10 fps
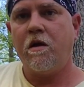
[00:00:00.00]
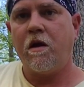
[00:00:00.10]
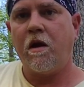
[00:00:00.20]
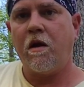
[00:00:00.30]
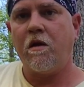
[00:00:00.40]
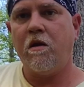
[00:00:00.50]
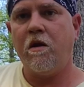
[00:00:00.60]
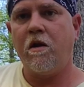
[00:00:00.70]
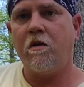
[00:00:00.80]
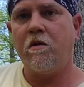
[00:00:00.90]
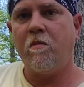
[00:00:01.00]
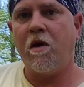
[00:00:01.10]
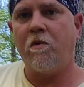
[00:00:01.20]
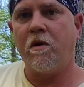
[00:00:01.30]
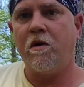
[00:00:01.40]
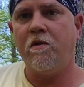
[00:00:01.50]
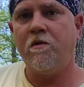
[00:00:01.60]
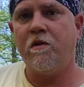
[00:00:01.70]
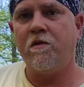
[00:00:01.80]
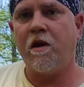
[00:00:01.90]
and you know, you might want to do
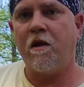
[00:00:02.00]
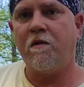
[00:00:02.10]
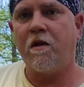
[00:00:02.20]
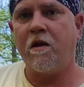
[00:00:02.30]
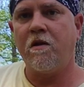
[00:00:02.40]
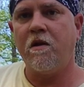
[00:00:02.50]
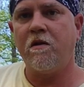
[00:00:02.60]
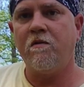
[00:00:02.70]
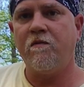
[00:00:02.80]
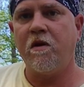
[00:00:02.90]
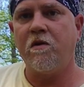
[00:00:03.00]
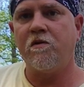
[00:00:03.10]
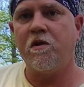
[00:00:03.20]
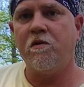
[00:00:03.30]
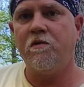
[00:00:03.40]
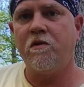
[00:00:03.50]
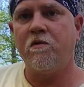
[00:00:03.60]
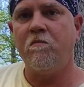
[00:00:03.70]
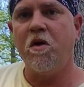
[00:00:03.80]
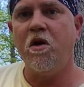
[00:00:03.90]
this kind of thing to get the fingers used
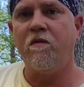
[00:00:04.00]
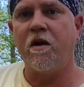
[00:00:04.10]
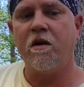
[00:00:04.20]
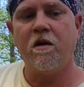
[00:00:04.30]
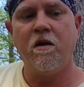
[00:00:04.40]
to moving